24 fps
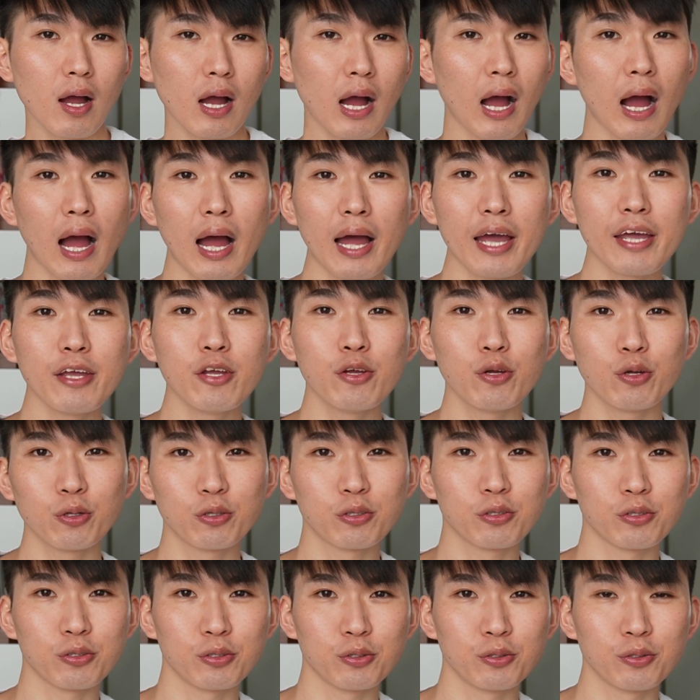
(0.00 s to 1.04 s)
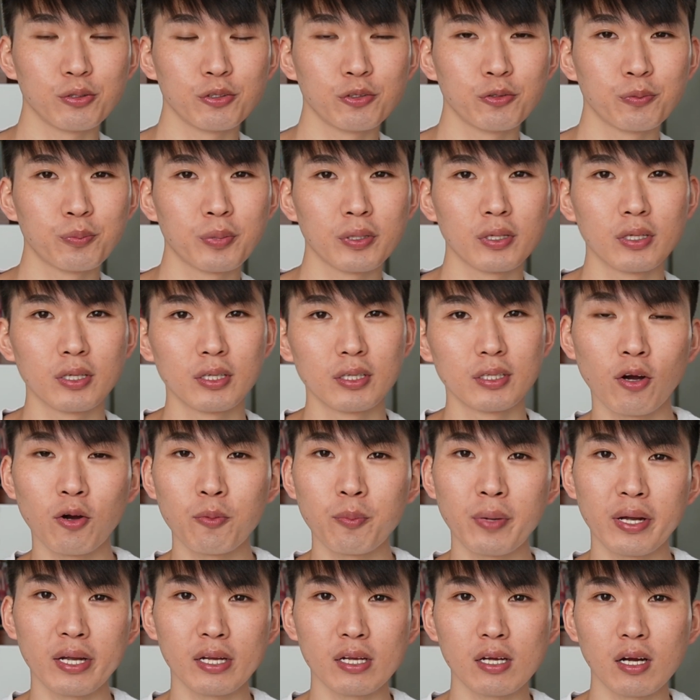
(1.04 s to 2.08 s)
Hi YouTube! Oh
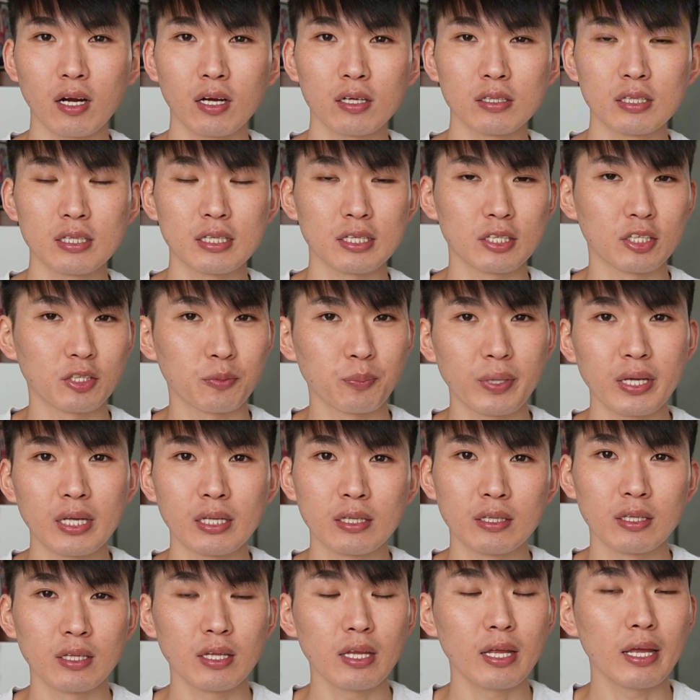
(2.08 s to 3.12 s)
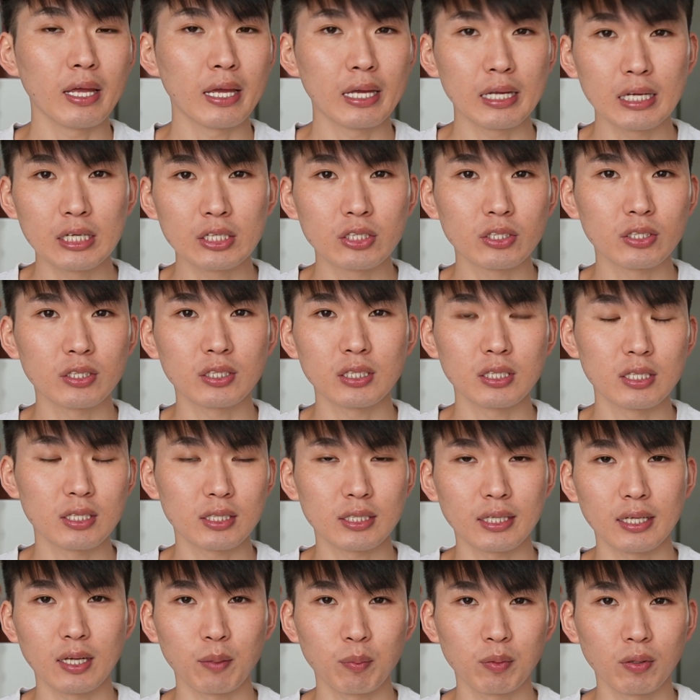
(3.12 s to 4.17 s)
my god, it's been ages since
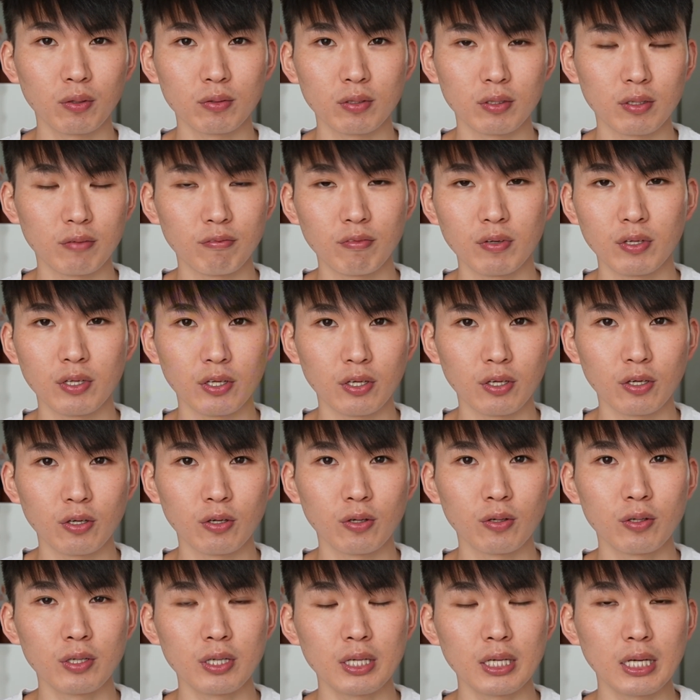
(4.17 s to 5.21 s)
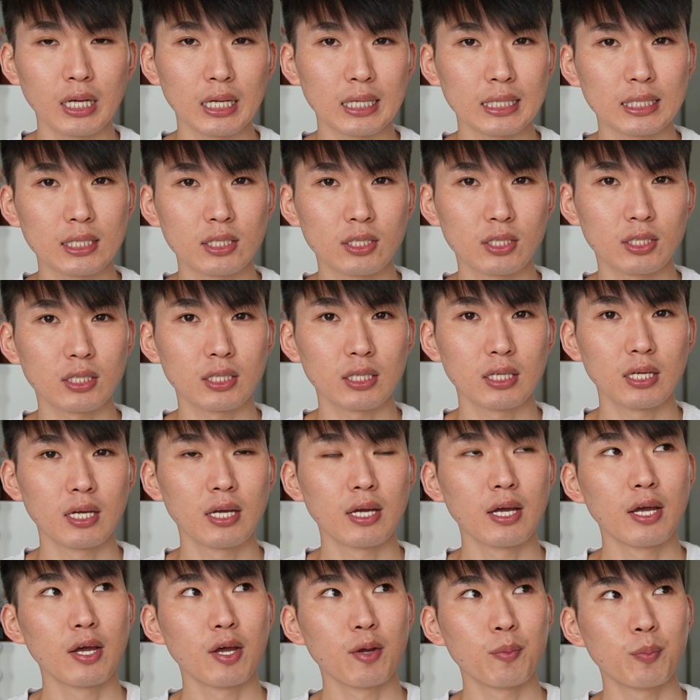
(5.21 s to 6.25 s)
I uploaded a video. It's
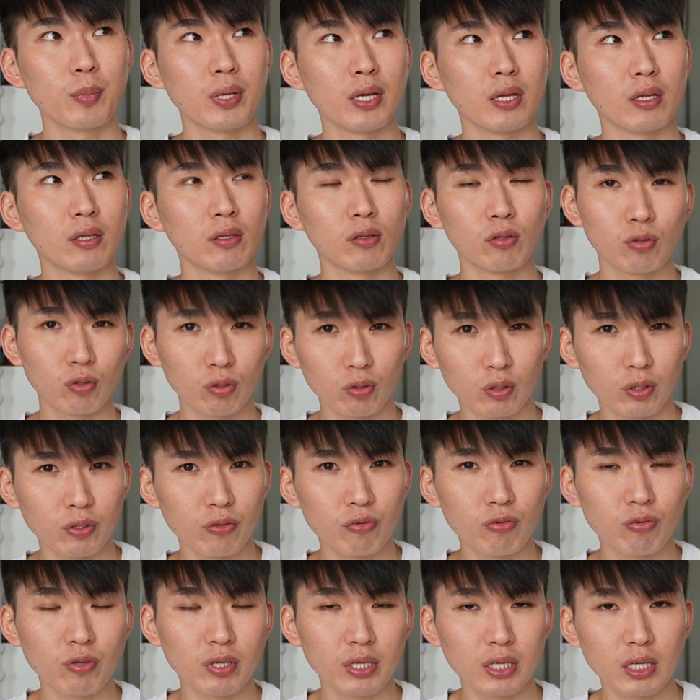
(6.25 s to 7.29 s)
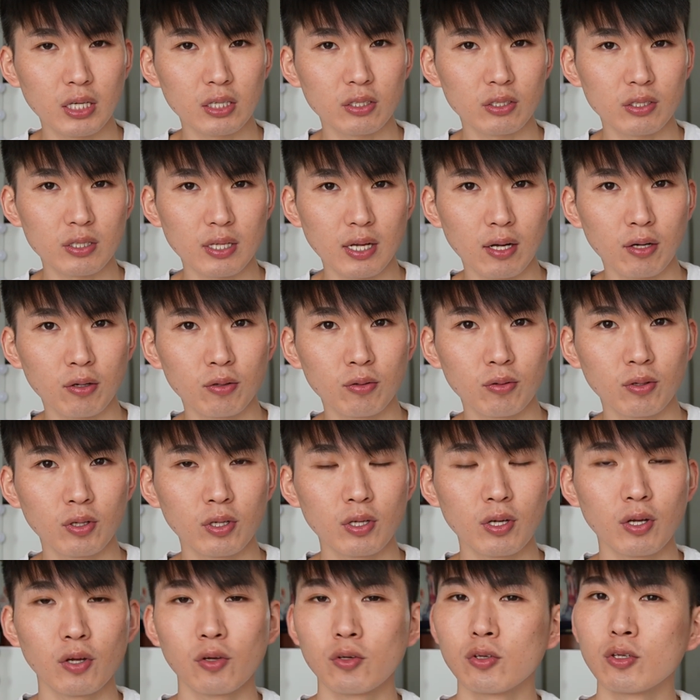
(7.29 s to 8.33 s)
been 2 or 3 years now,
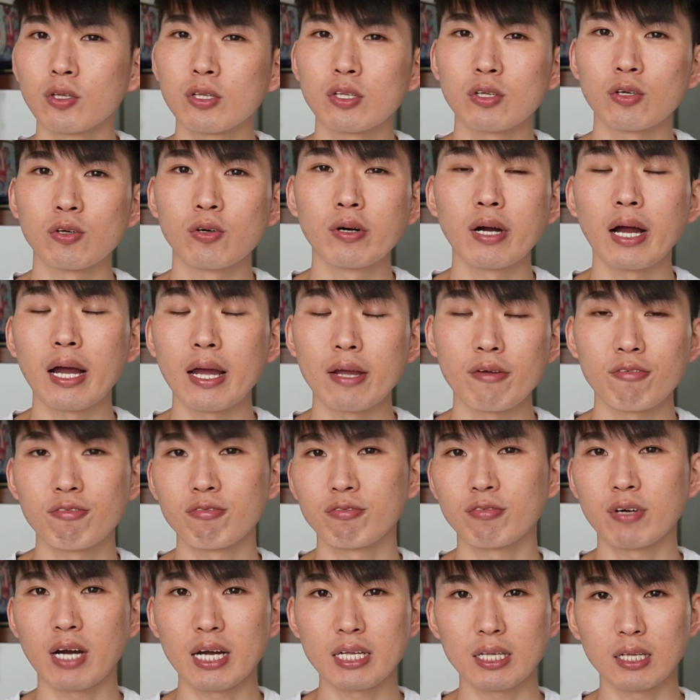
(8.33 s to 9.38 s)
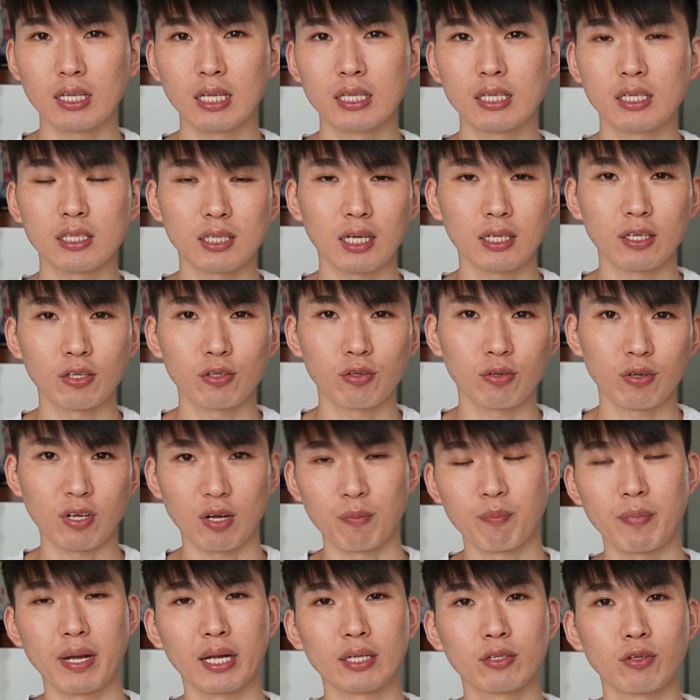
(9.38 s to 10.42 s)
so I finally decided to come
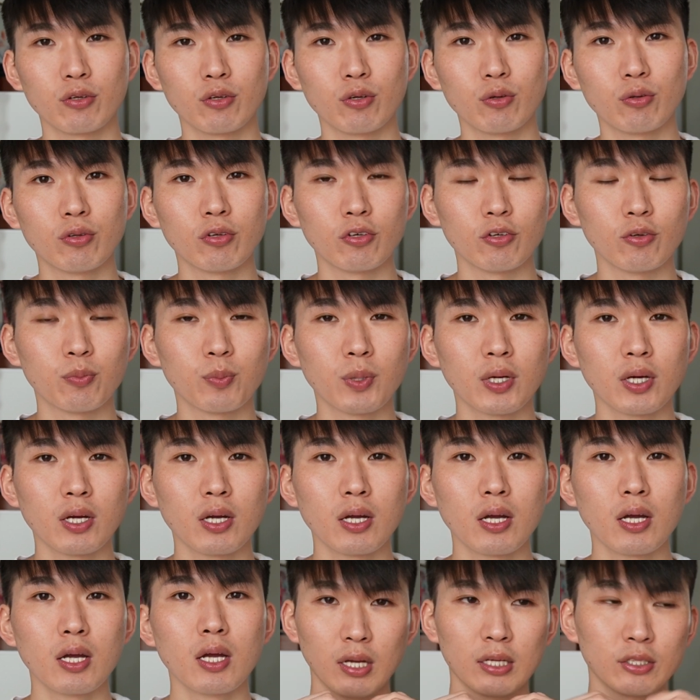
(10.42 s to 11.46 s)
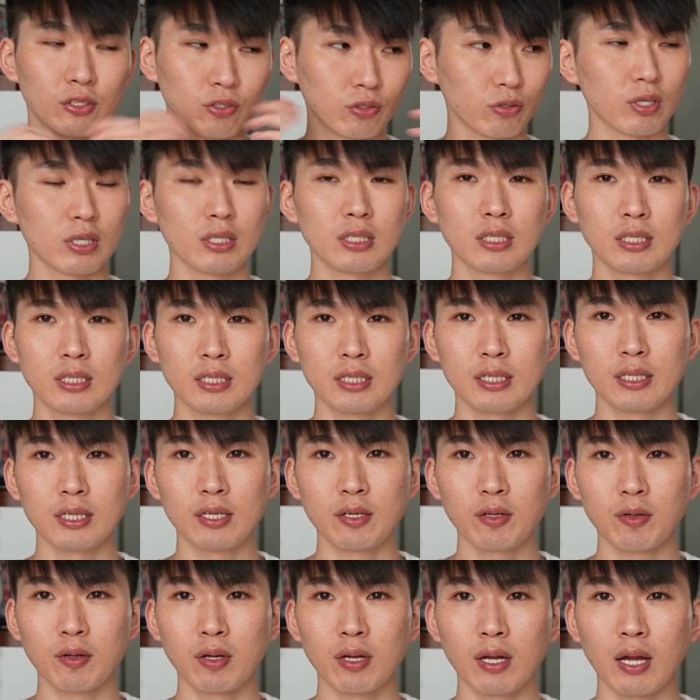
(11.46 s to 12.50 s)
back to YouTube. As you can see,
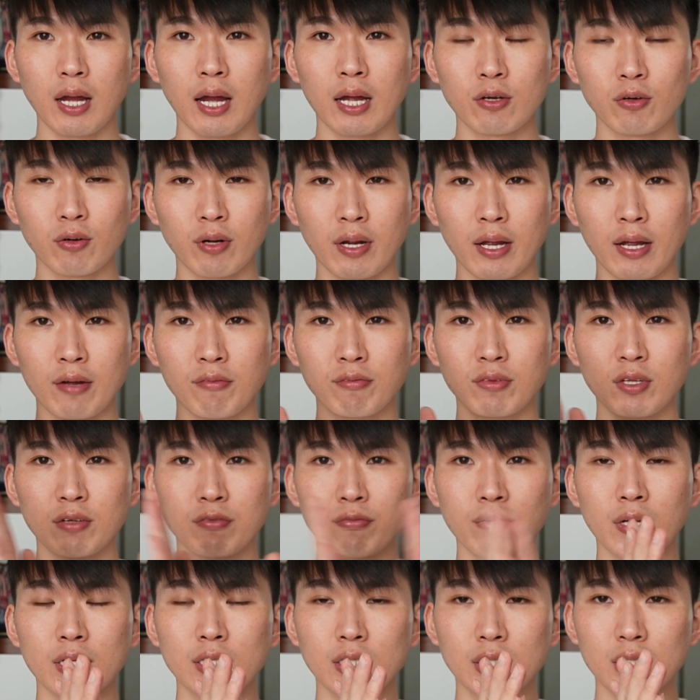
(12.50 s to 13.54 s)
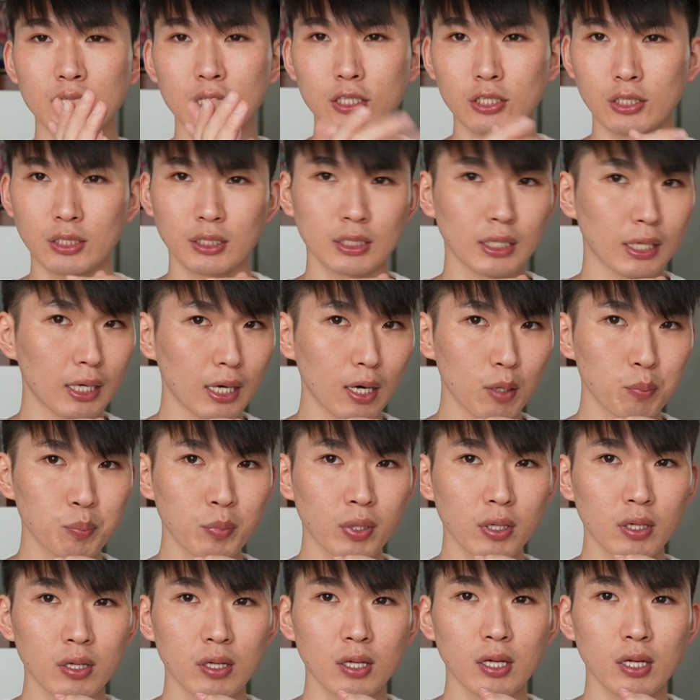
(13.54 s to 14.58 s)
I don't have the fanciest setup
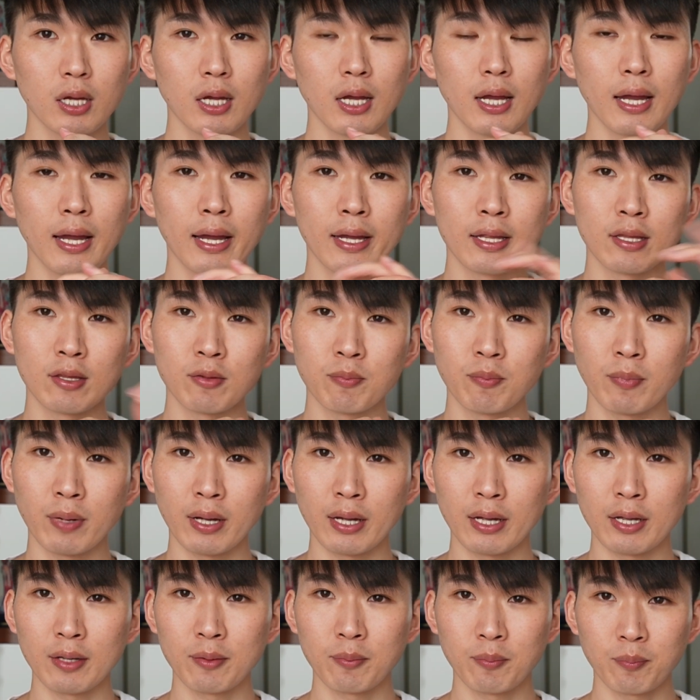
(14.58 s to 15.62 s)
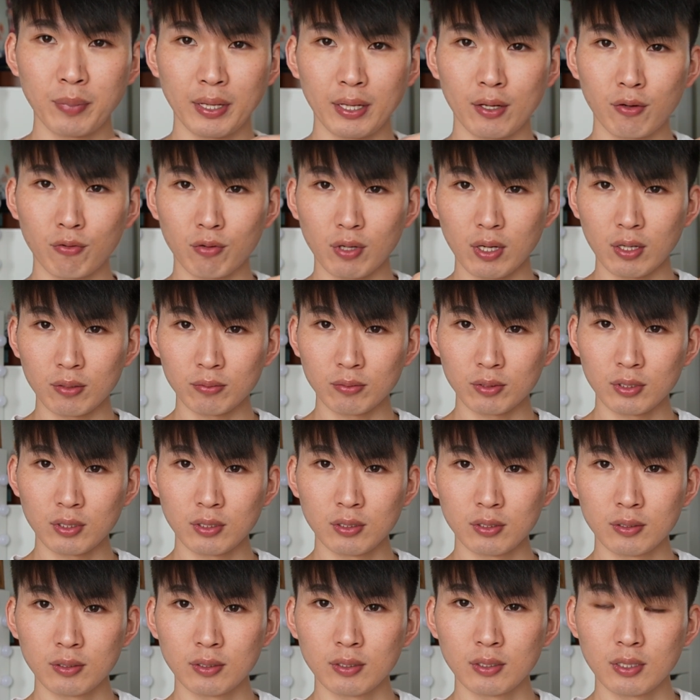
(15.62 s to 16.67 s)
and my background
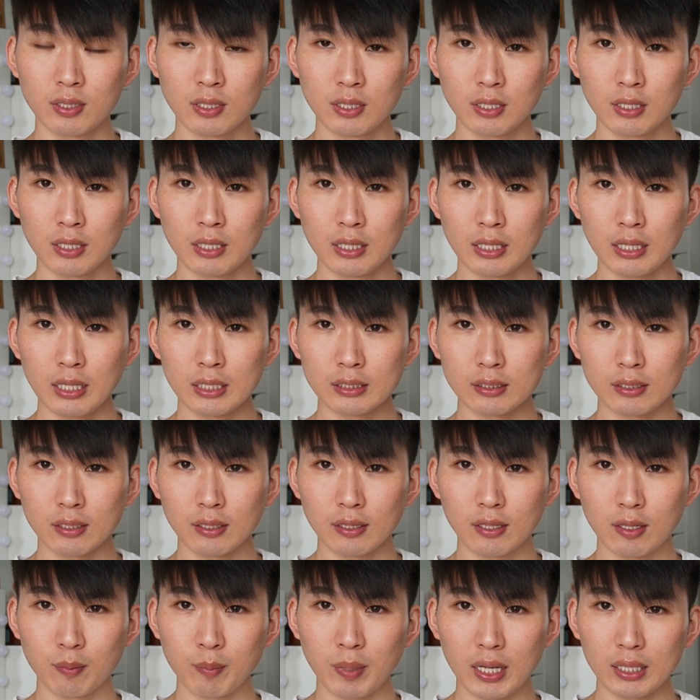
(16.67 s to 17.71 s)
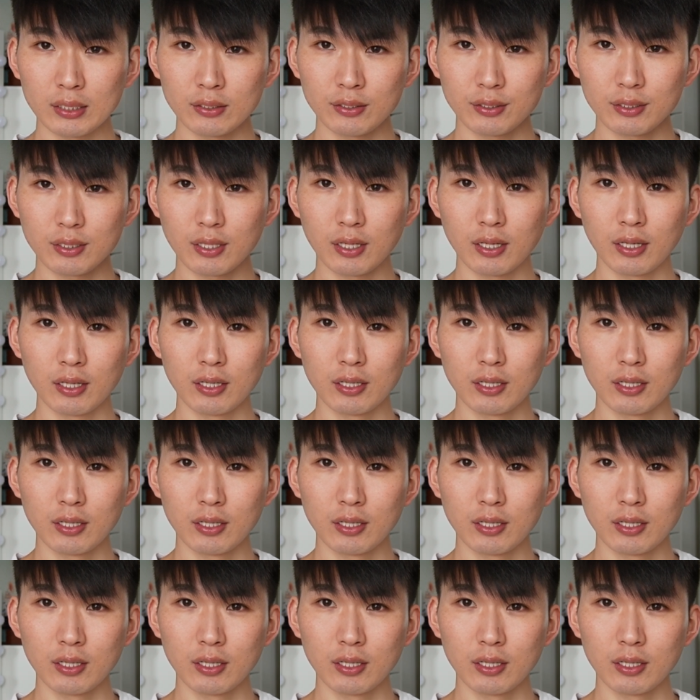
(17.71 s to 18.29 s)
isn't the best.